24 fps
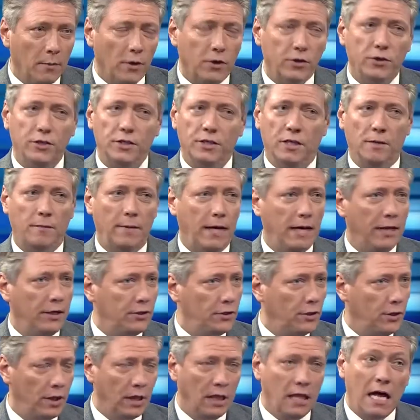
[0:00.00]
emergency manager,
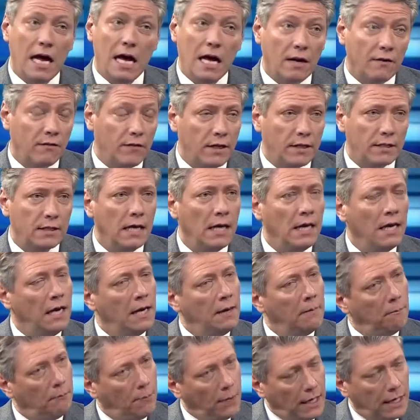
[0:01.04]
a lot of this,
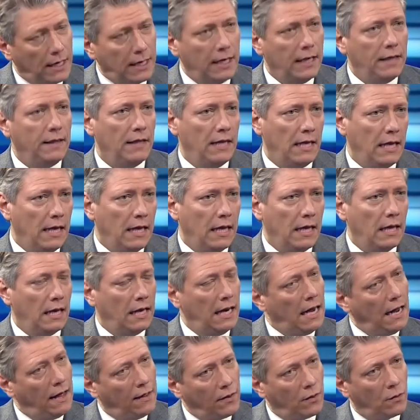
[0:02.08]
but in the
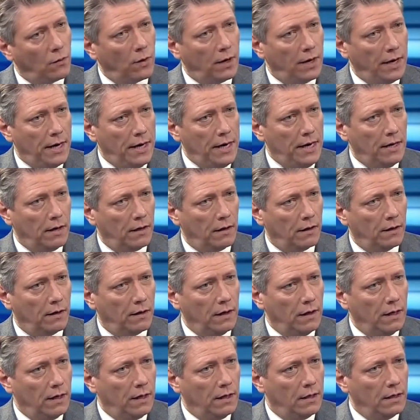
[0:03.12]
end, now that we're
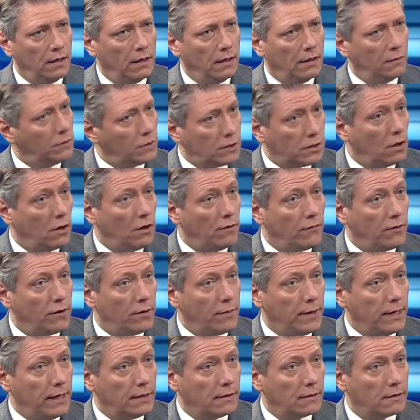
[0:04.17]
here, was it all for
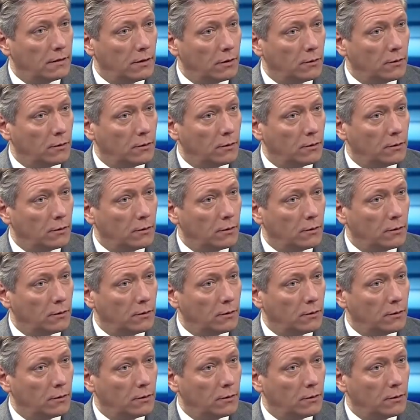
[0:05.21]
the best,